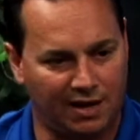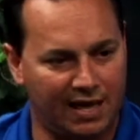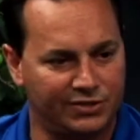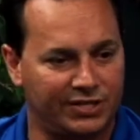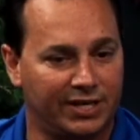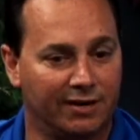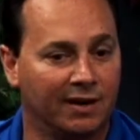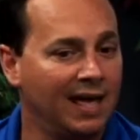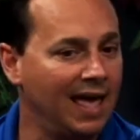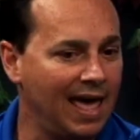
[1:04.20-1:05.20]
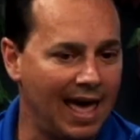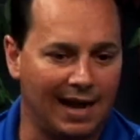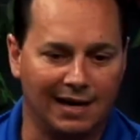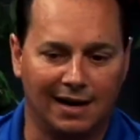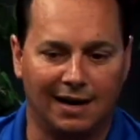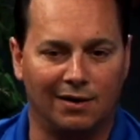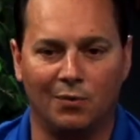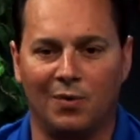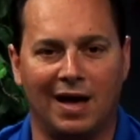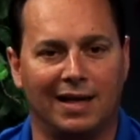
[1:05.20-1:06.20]
last year, and uh,
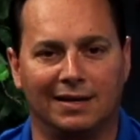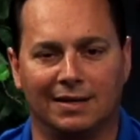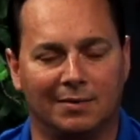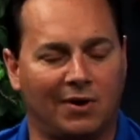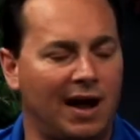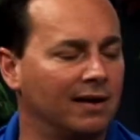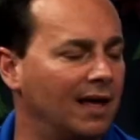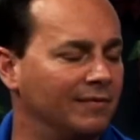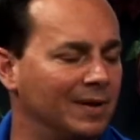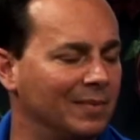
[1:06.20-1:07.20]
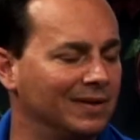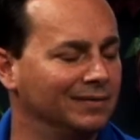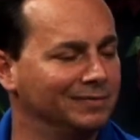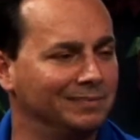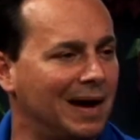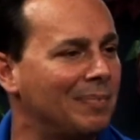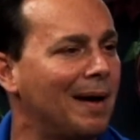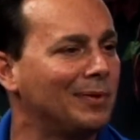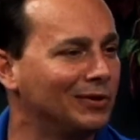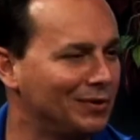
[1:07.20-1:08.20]
and the crowd loved him, and by
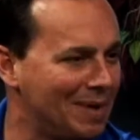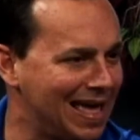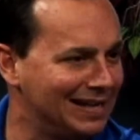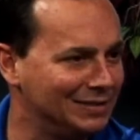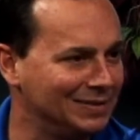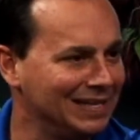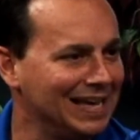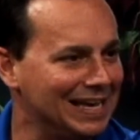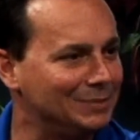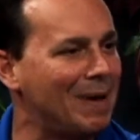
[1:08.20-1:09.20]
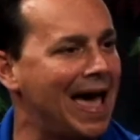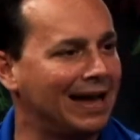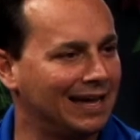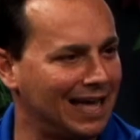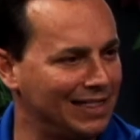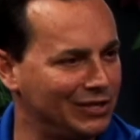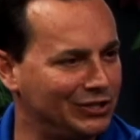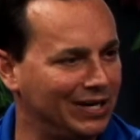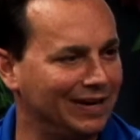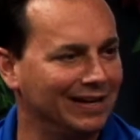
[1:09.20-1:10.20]
popular demand, he's he's back again well, you this go year. With